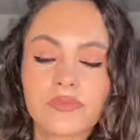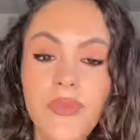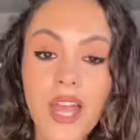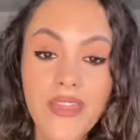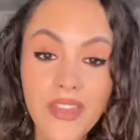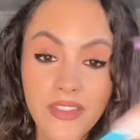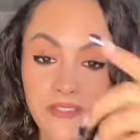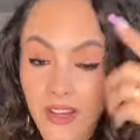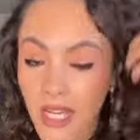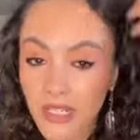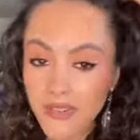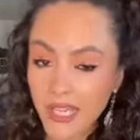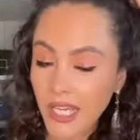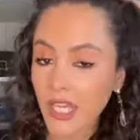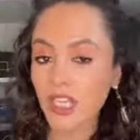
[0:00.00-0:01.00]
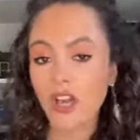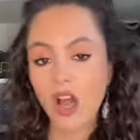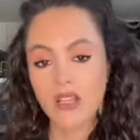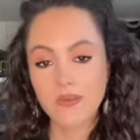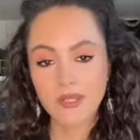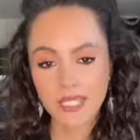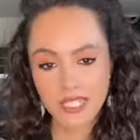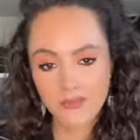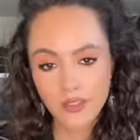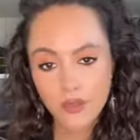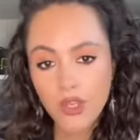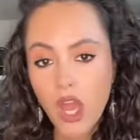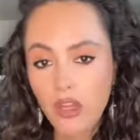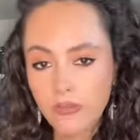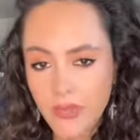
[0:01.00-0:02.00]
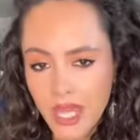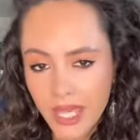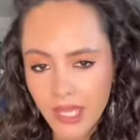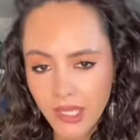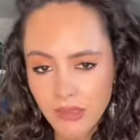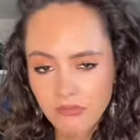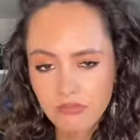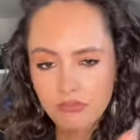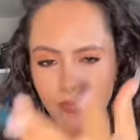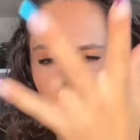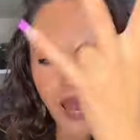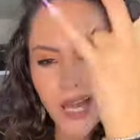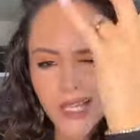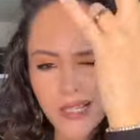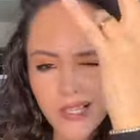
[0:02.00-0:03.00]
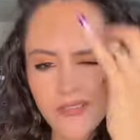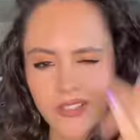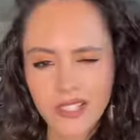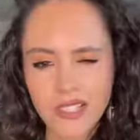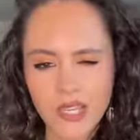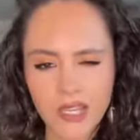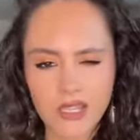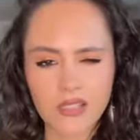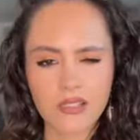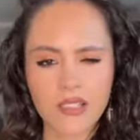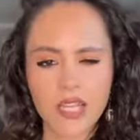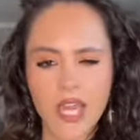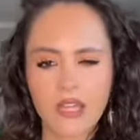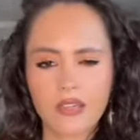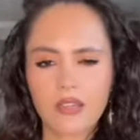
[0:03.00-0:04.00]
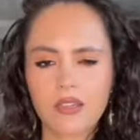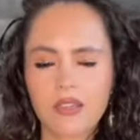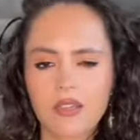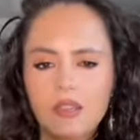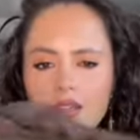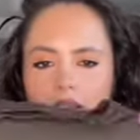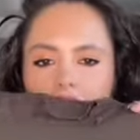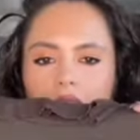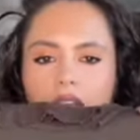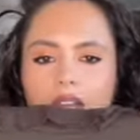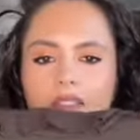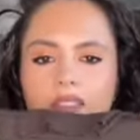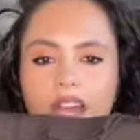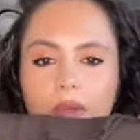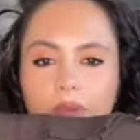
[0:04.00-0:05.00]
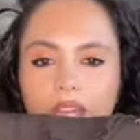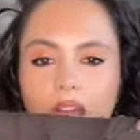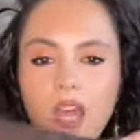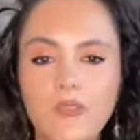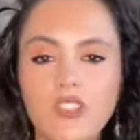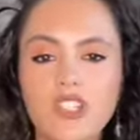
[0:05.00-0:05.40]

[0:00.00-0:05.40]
And then the final thing I got, because if you know me, I love a turtleneck. There we go.